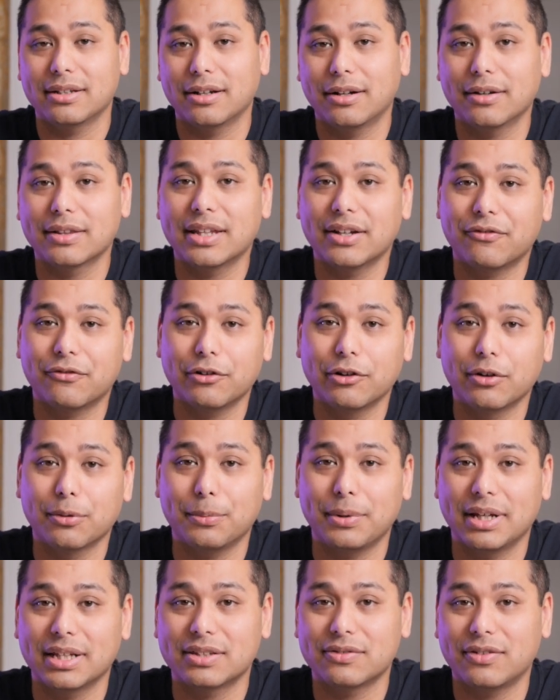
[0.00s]
I got that free with
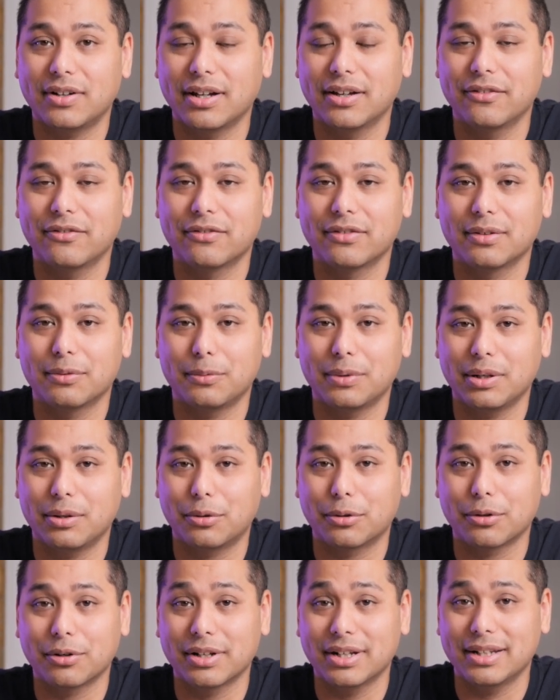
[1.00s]
my S5 when I
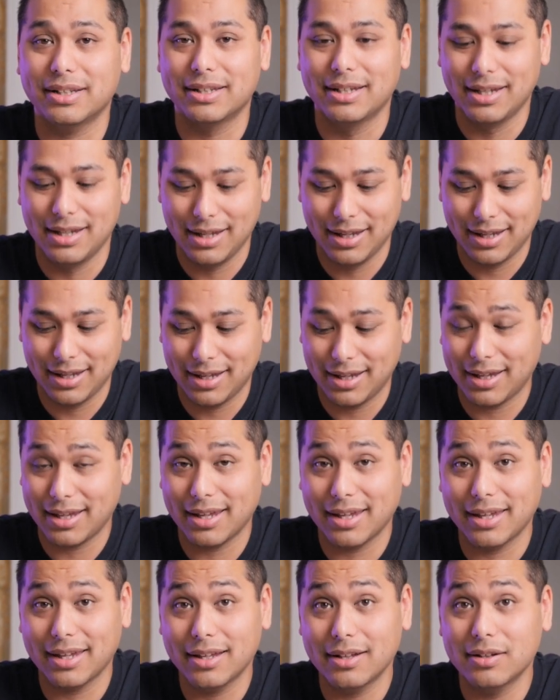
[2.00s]
ordered it,
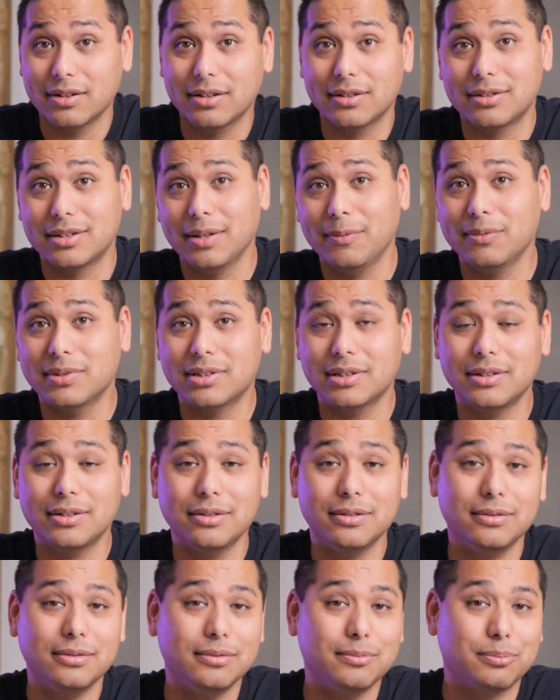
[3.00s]
and it seems to
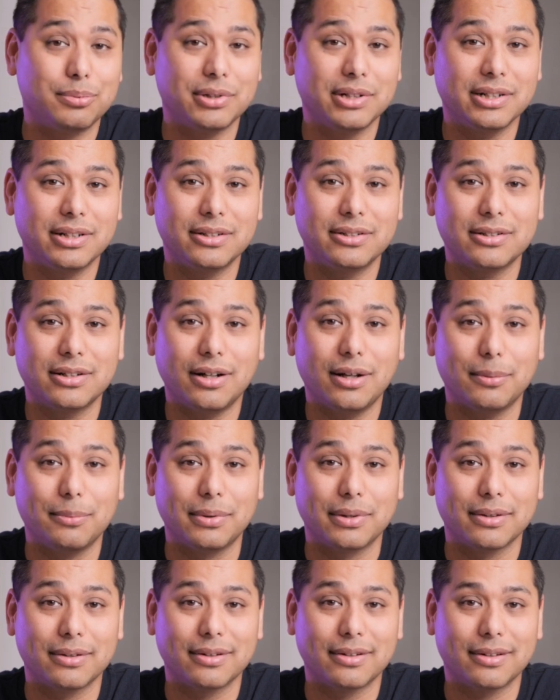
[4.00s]
do a pretty good
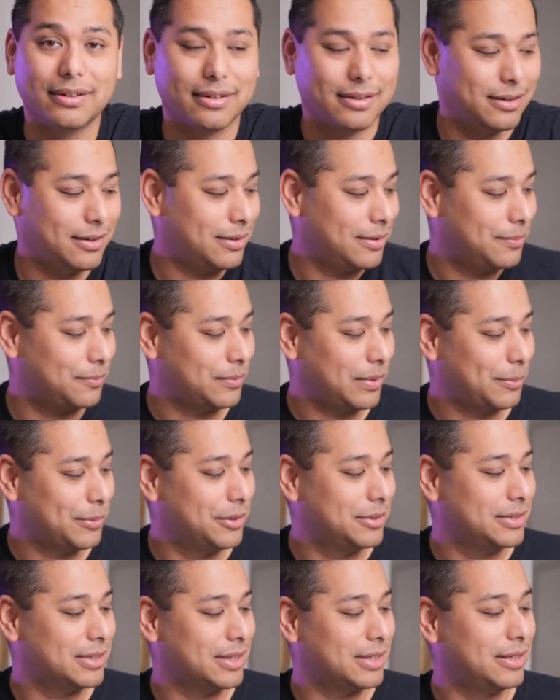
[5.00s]
job. I'm
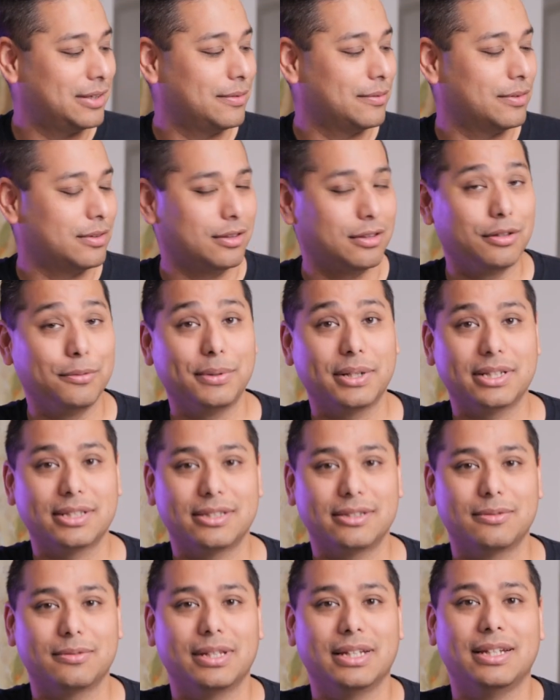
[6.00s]
using the Lumix
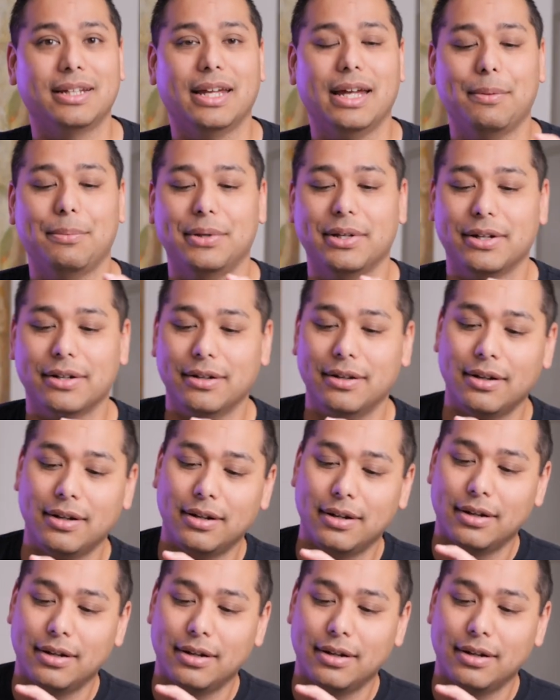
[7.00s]
sync app here.